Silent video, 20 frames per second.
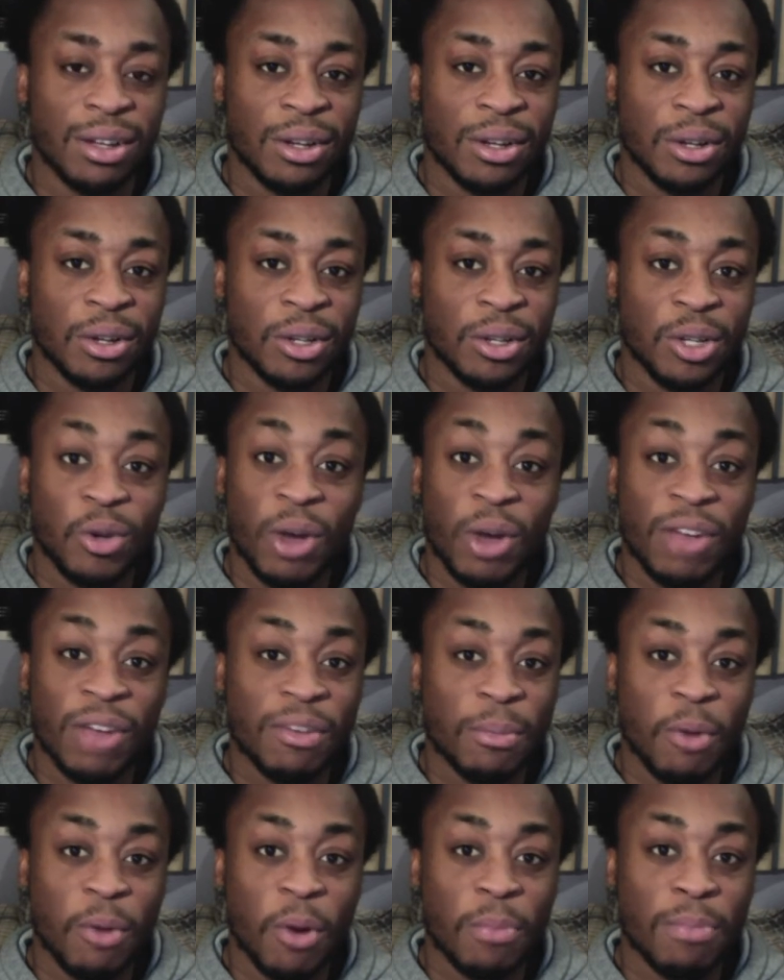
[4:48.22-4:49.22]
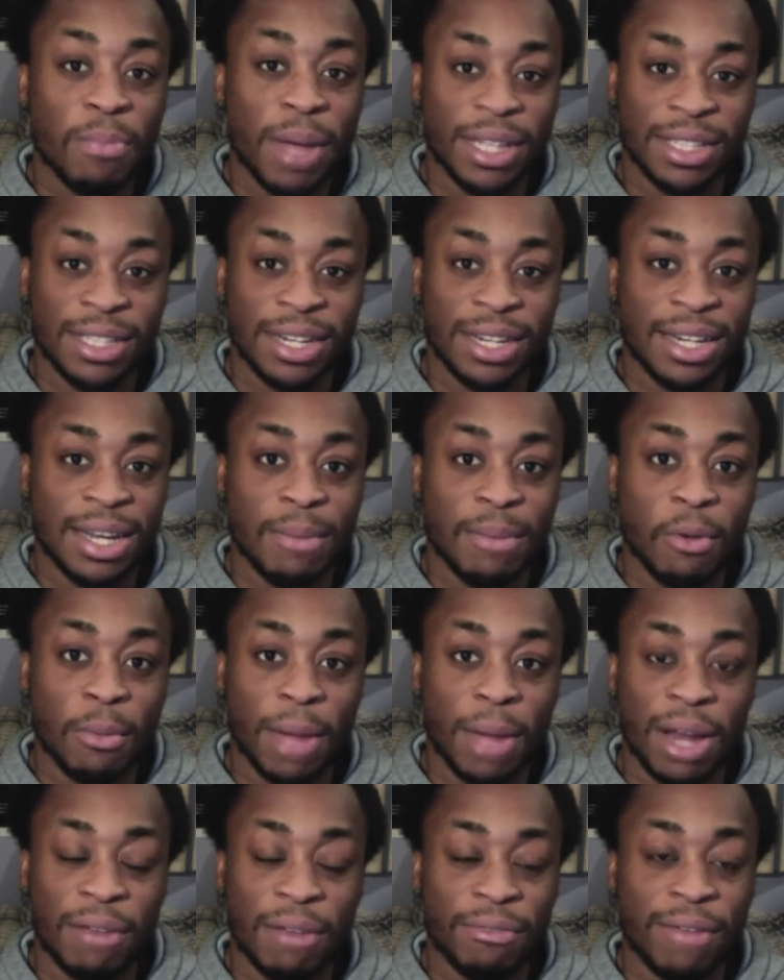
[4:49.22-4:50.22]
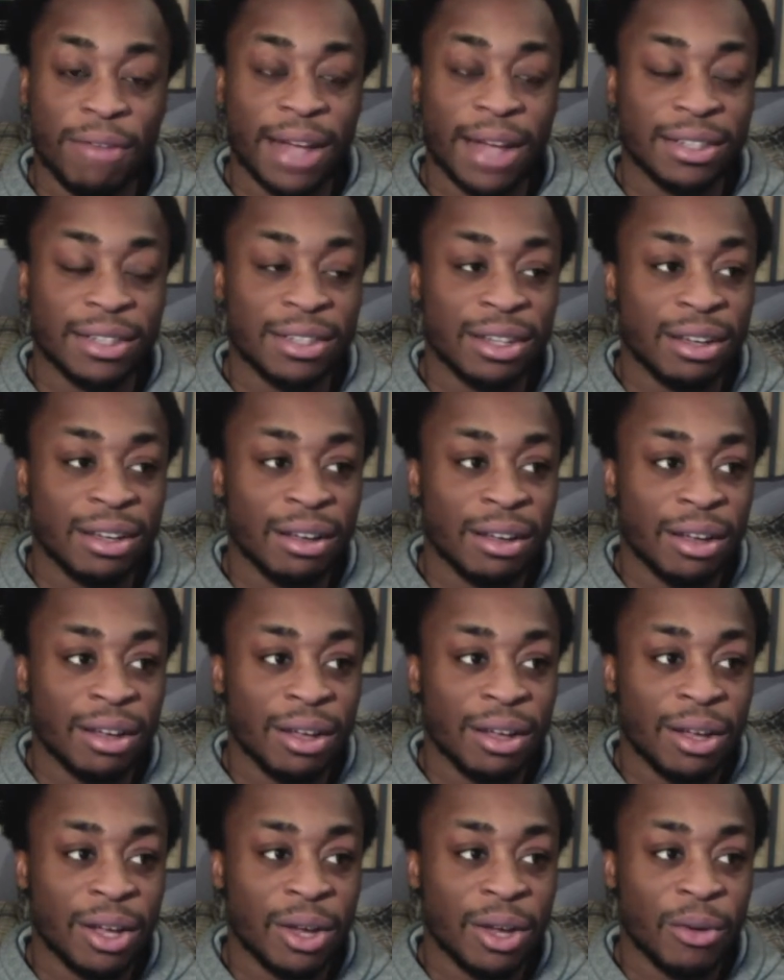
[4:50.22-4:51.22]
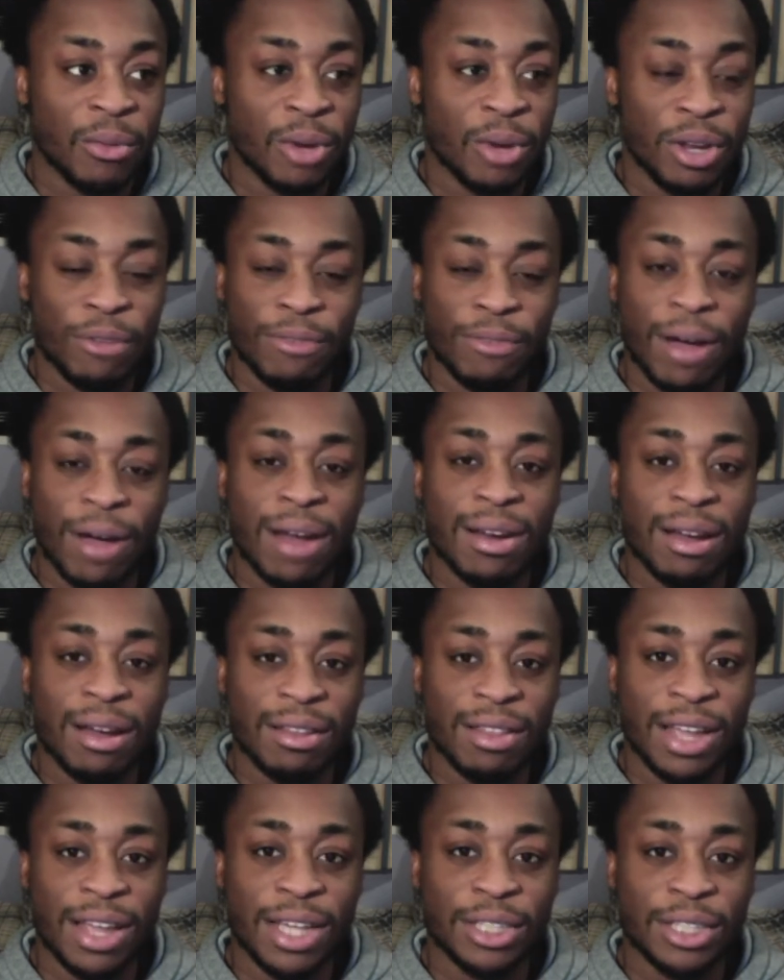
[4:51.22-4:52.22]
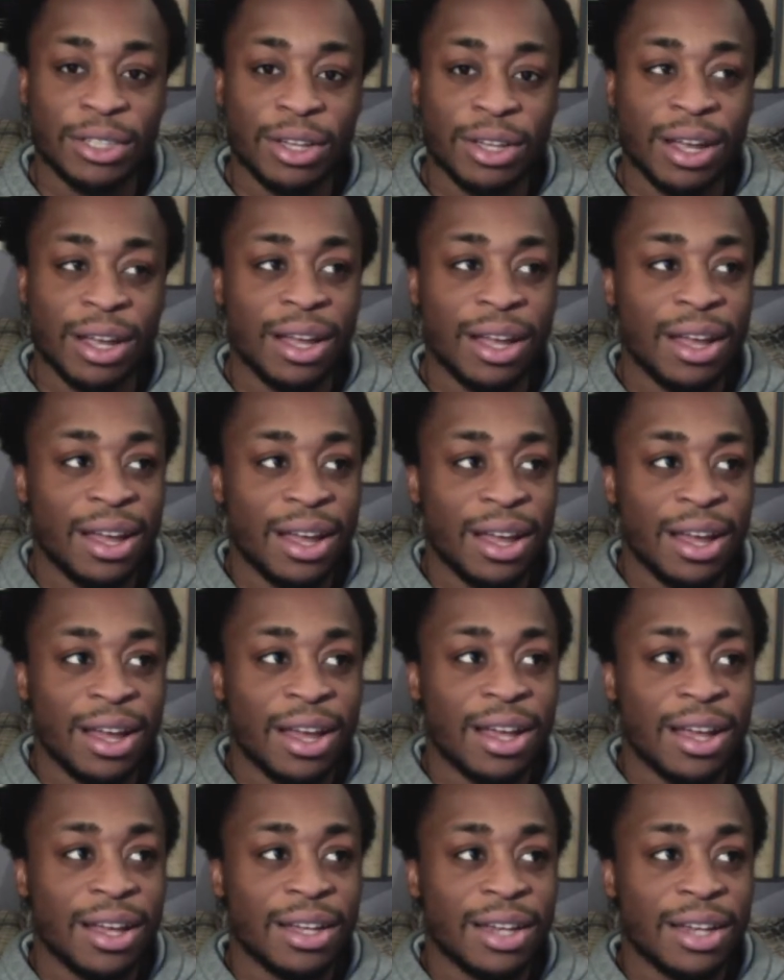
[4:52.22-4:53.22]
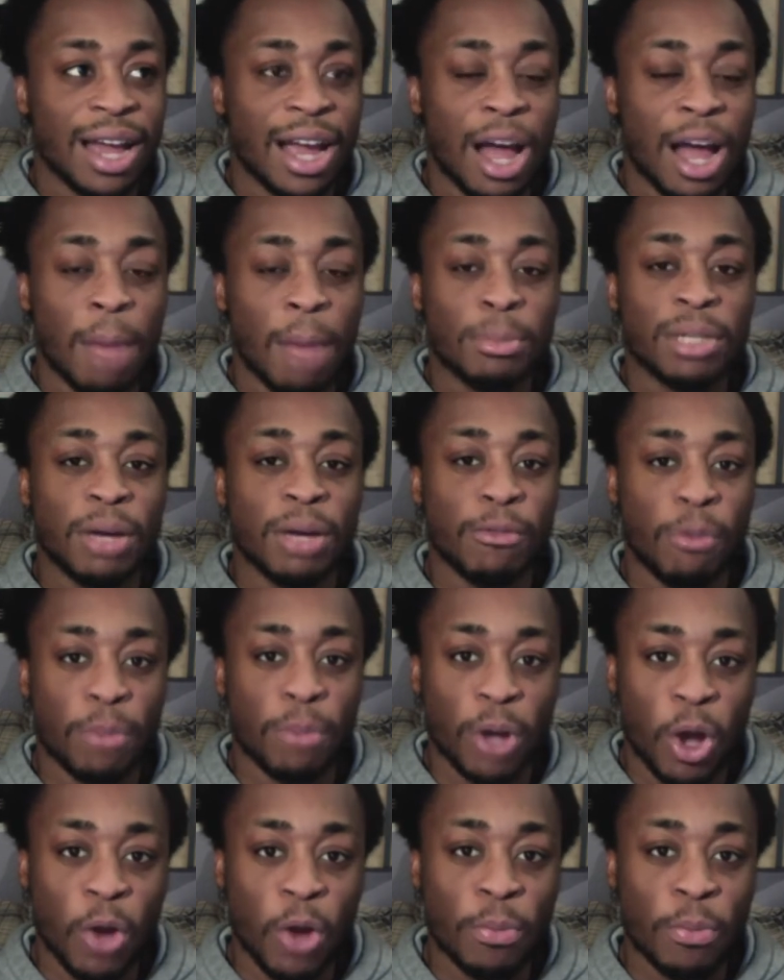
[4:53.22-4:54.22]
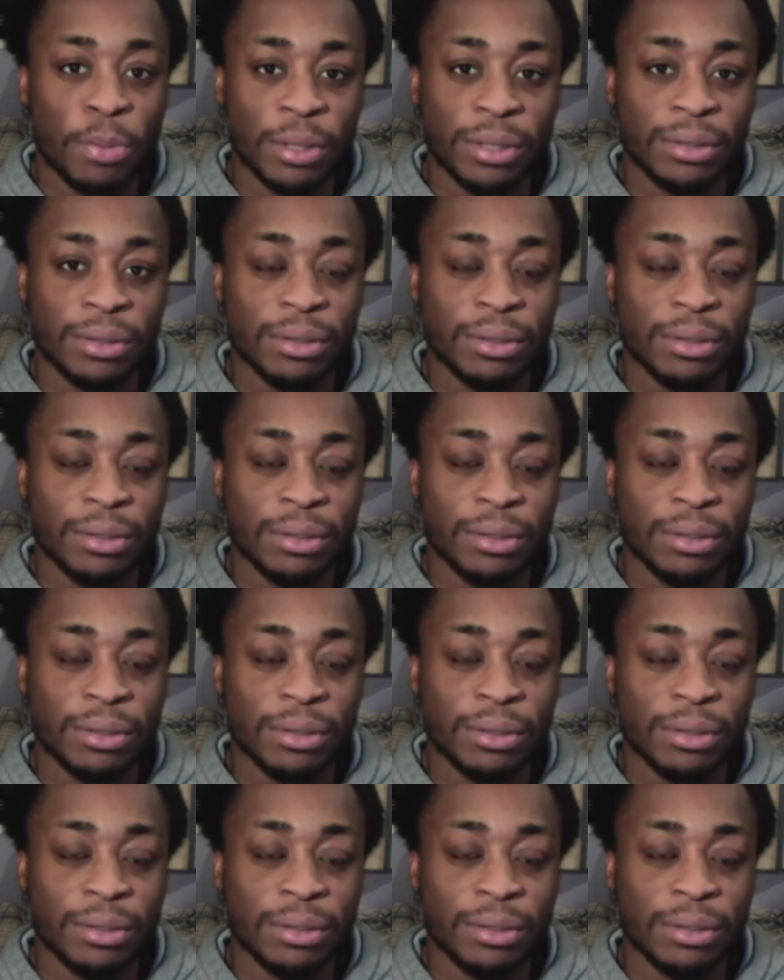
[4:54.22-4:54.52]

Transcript: you are even more better than them, or matter of fact. When you find out things that comes out from the open,